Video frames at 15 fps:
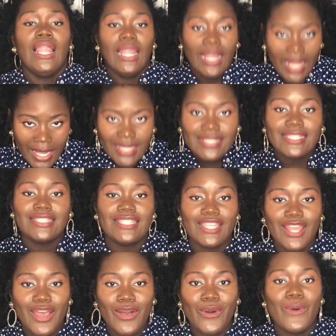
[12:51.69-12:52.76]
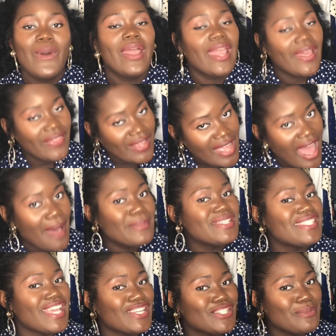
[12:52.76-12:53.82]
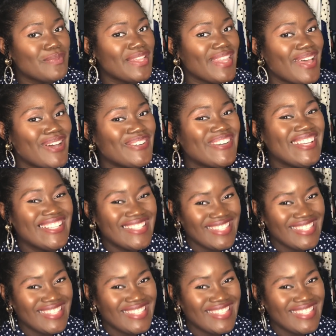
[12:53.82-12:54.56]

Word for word: Let us just know in the comment section below.